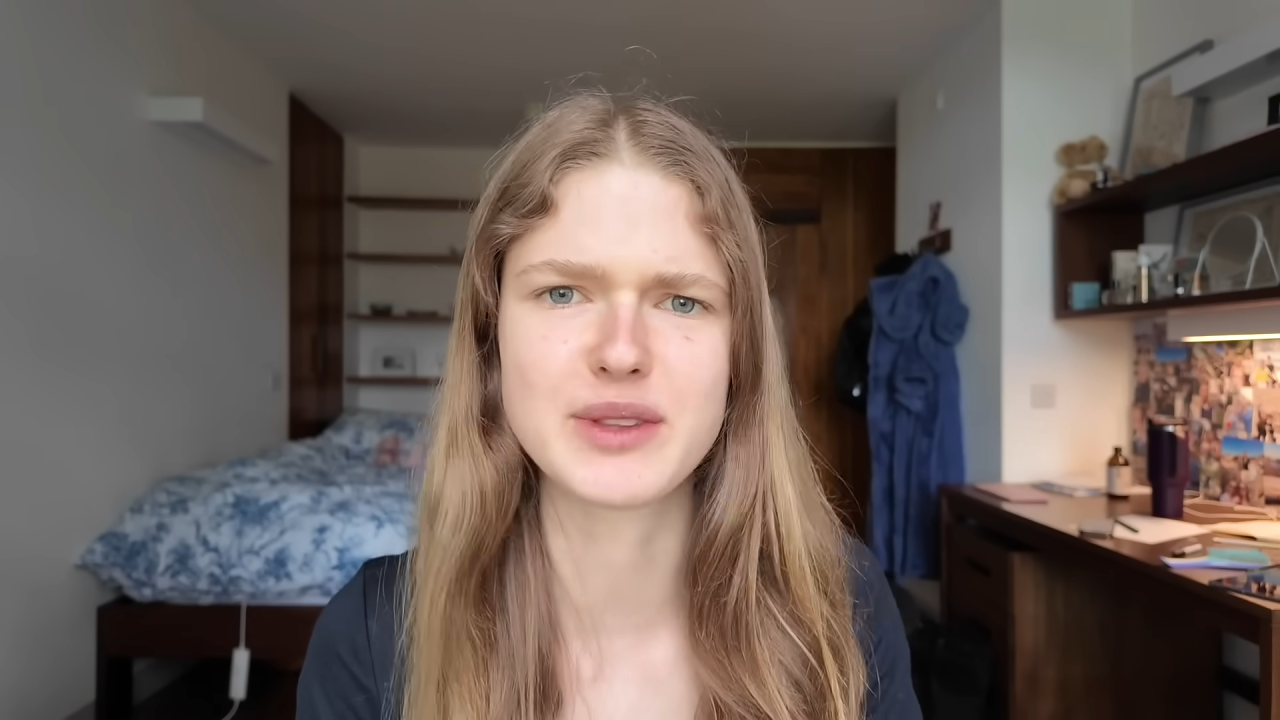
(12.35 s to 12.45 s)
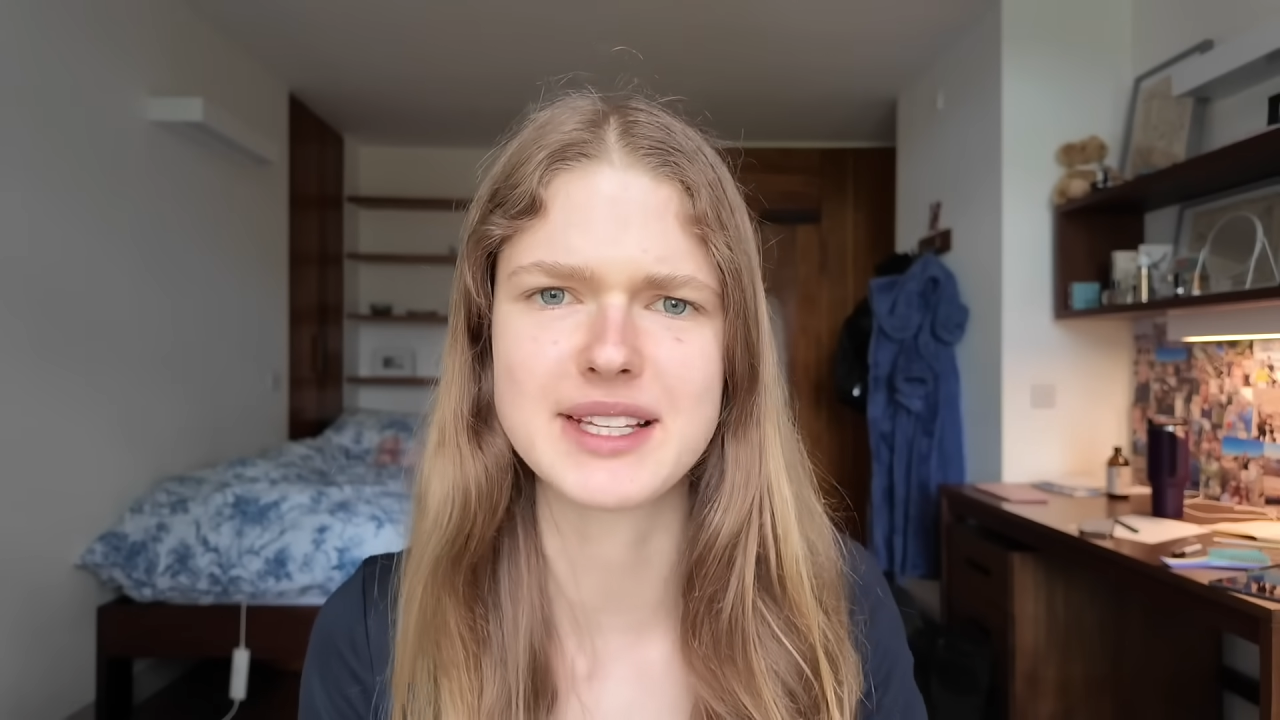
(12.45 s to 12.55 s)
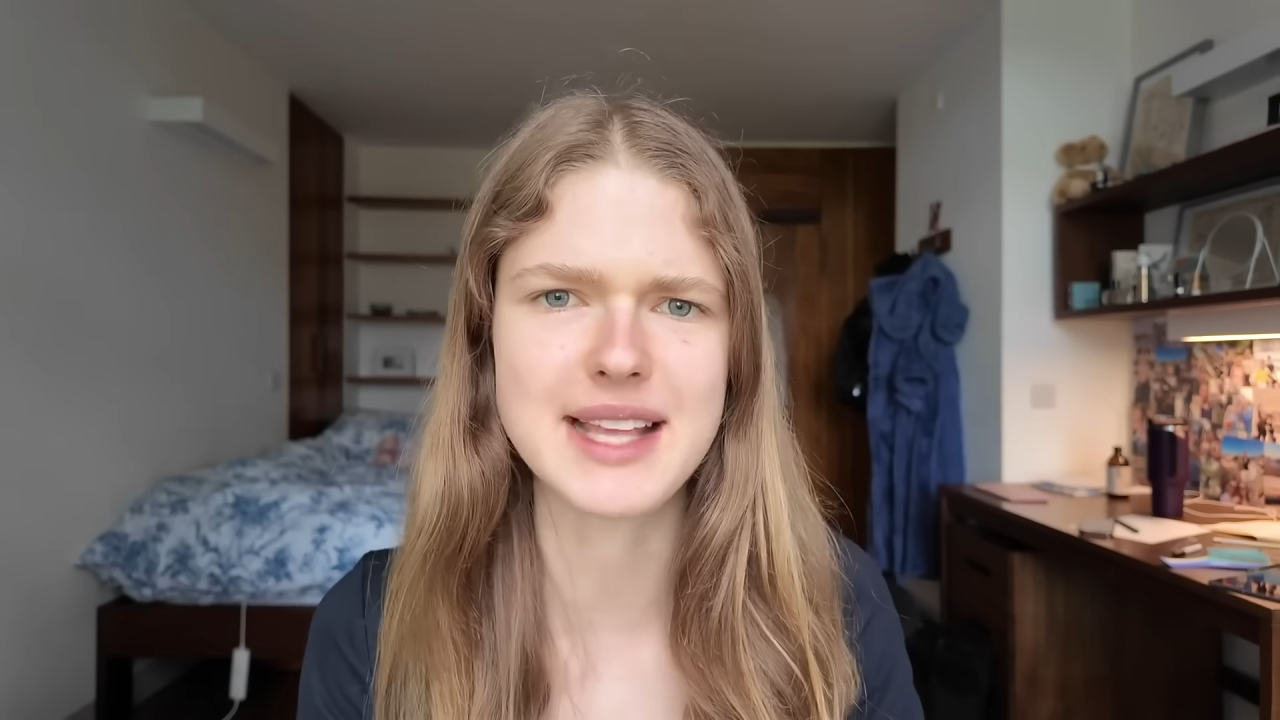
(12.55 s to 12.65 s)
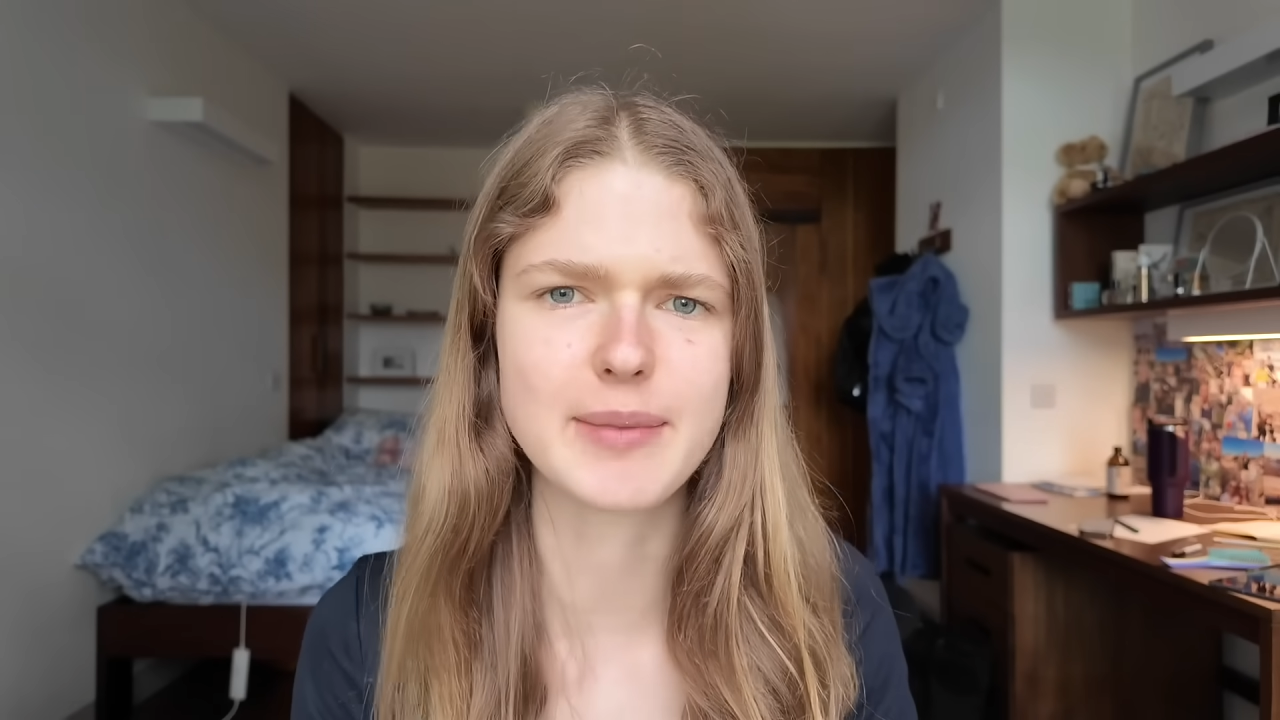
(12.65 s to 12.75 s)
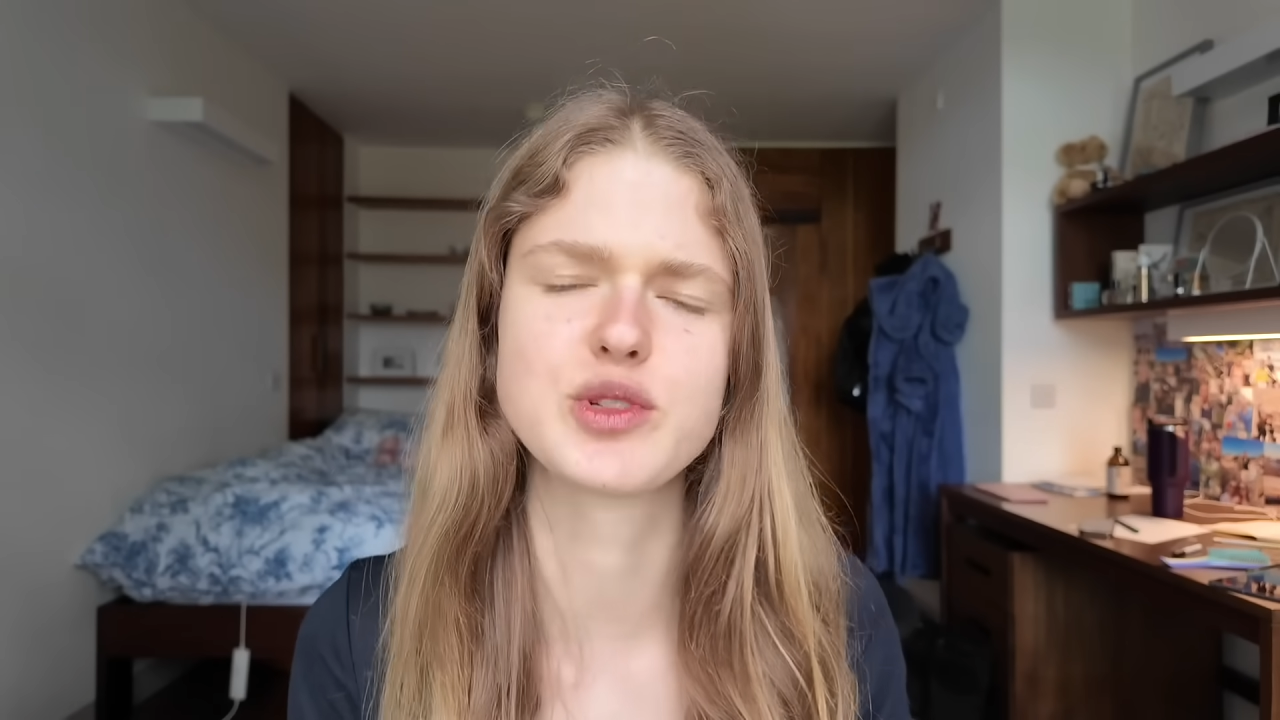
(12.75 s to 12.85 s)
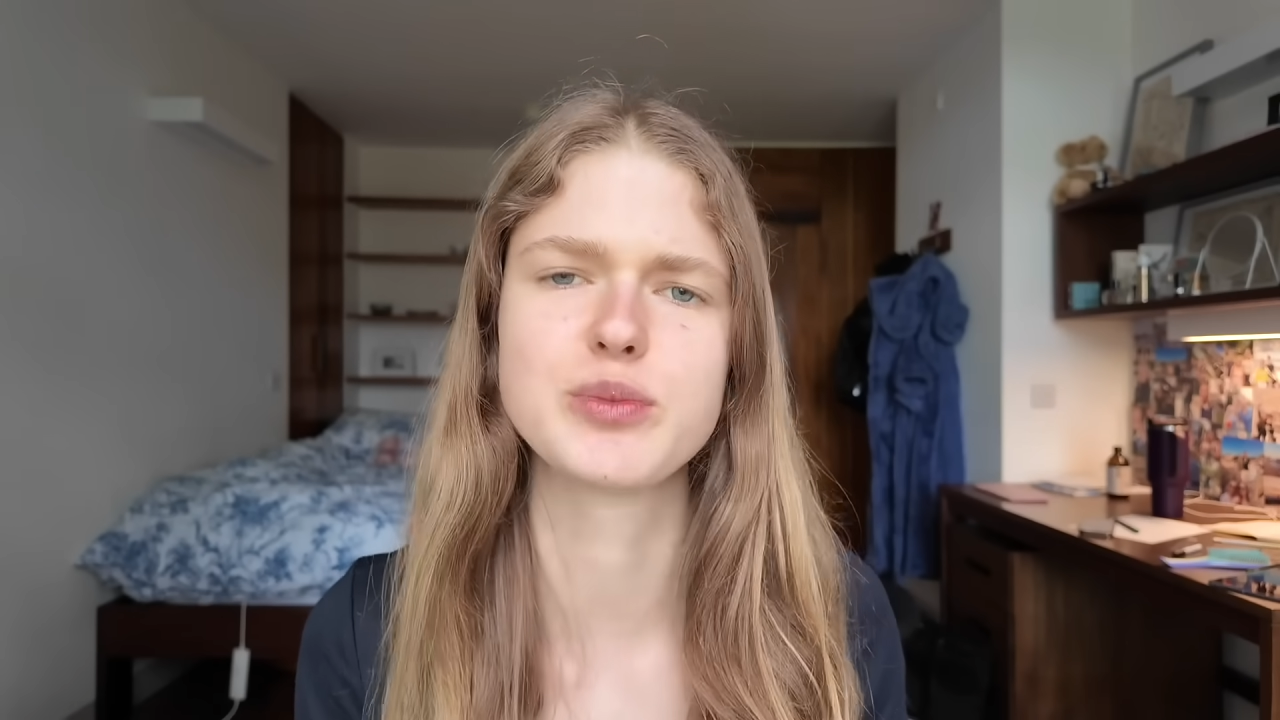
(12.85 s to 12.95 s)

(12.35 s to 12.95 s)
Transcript: on the examined